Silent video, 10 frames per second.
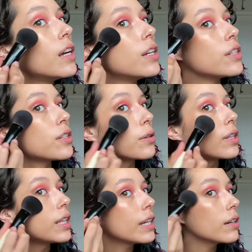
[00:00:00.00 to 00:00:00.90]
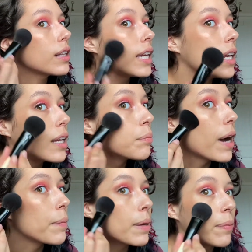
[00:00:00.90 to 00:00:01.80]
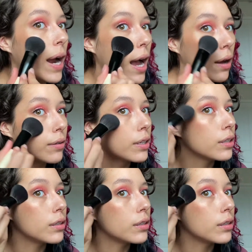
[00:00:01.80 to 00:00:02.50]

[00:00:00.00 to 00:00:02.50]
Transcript: So clearly Bobbi Brown